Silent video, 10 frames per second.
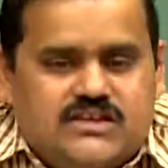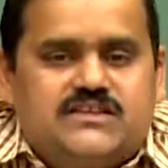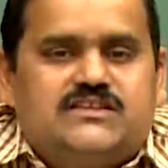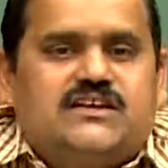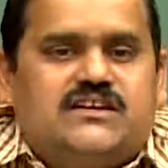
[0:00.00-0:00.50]

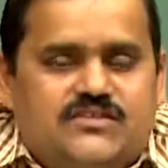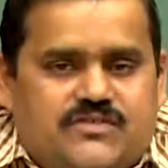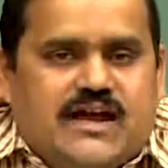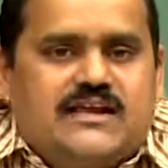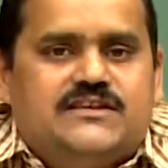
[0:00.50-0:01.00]
is a
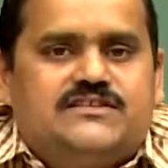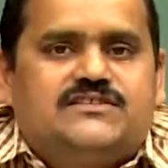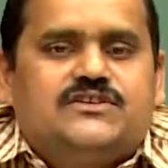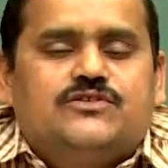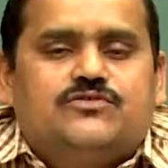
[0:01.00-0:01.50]
device
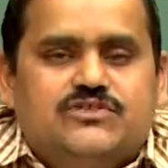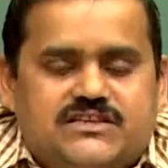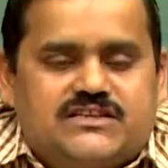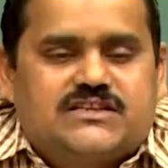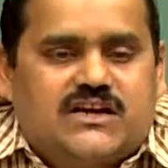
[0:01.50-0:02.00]

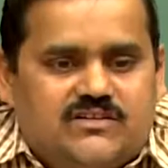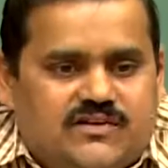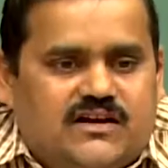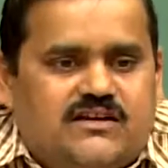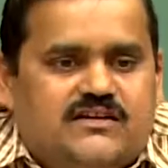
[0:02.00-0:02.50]
which
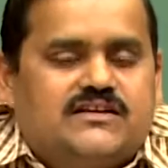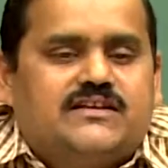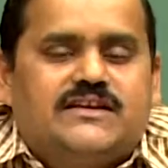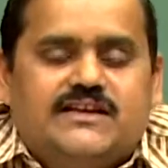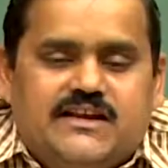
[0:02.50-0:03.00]
convert
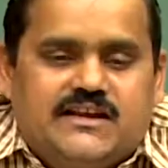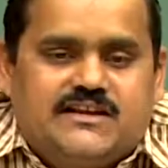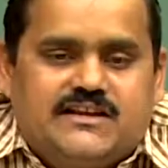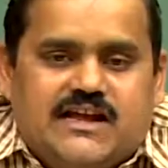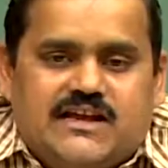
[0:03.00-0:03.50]

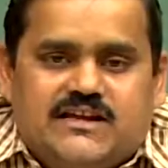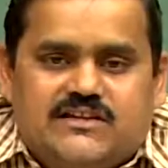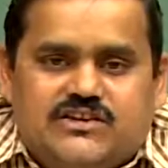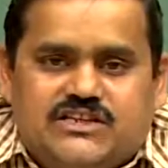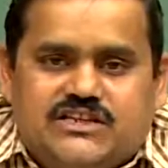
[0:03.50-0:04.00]
electrical
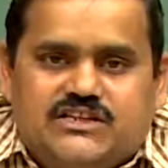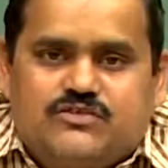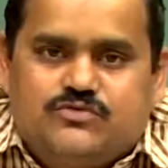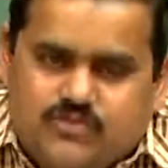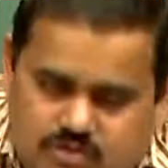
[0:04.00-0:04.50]
energy
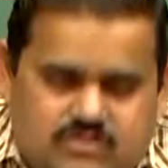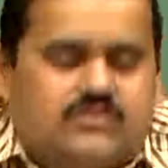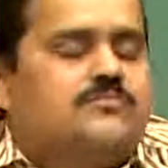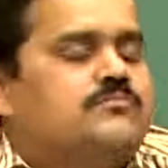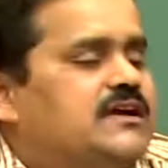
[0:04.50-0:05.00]

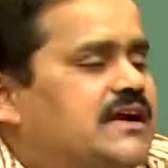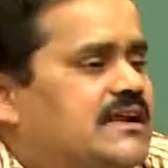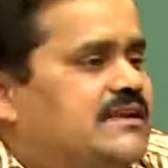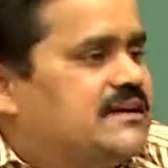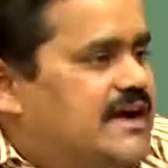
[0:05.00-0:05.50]
to
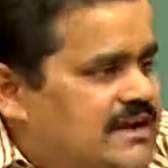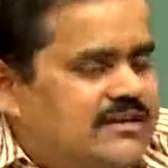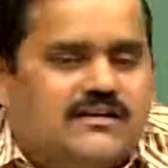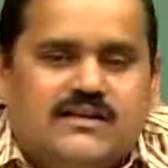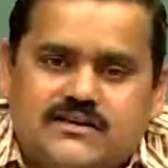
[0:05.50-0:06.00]

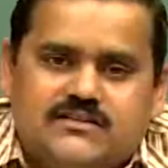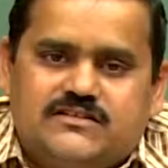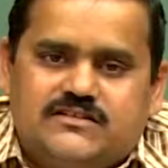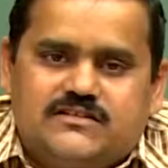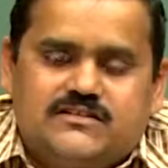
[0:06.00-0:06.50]
mechanical
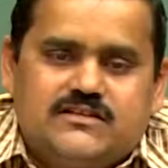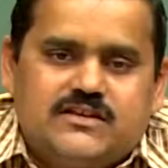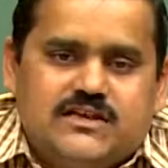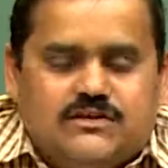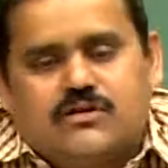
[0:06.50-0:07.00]
energy.
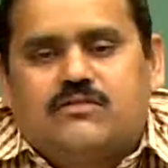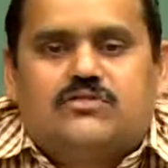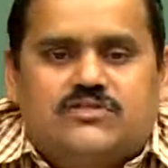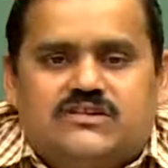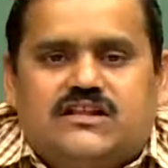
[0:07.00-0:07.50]
You have
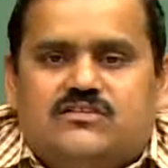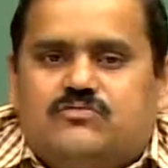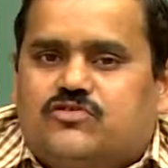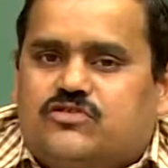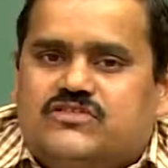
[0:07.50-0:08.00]
noticed that the
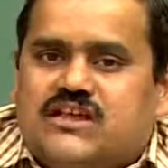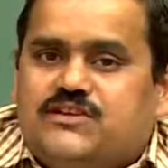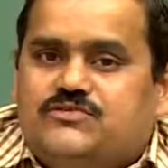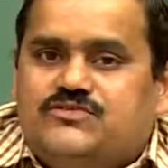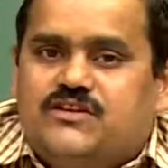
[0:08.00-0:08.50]
motors are
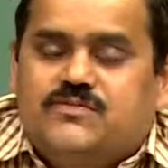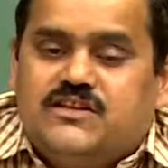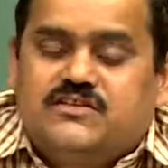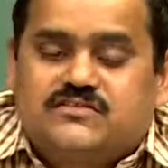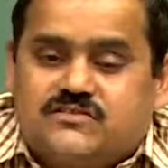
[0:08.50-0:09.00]
used in
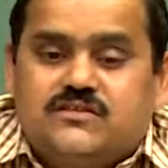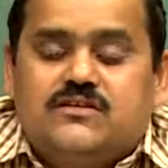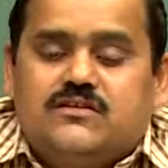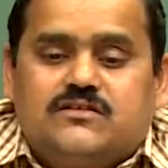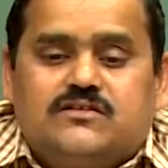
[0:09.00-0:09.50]
various
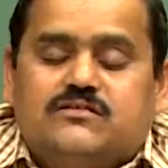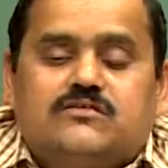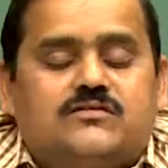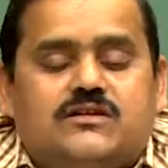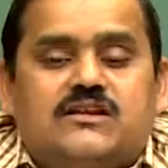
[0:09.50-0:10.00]

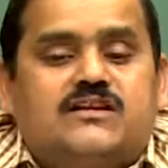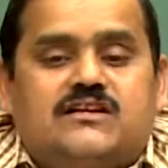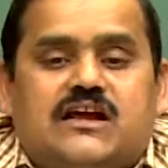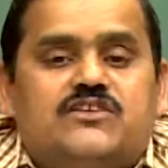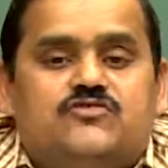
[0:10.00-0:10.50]

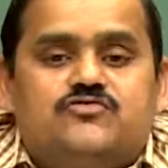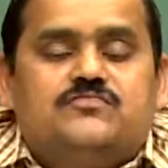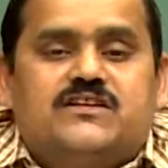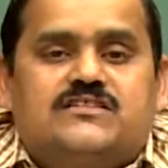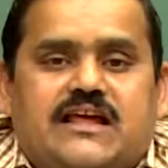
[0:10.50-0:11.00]
electrical
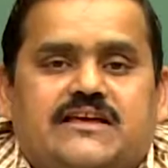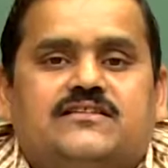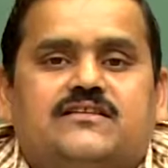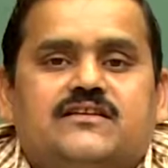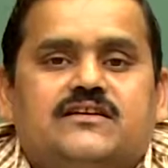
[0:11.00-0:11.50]
equipments like